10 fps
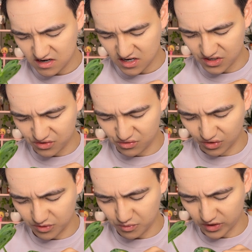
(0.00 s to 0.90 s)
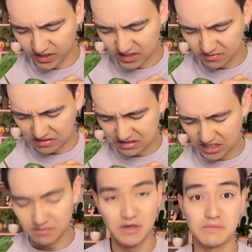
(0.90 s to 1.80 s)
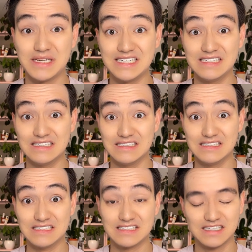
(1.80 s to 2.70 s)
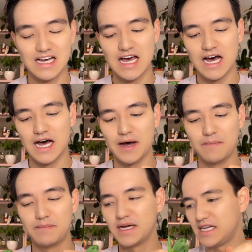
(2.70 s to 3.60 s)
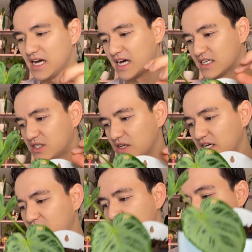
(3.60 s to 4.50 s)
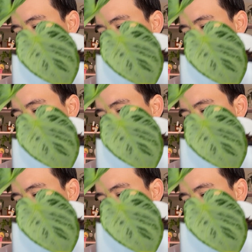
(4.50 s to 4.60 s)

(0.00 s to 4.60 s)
a new growth point that's about to come out, please. But yeah, so like, I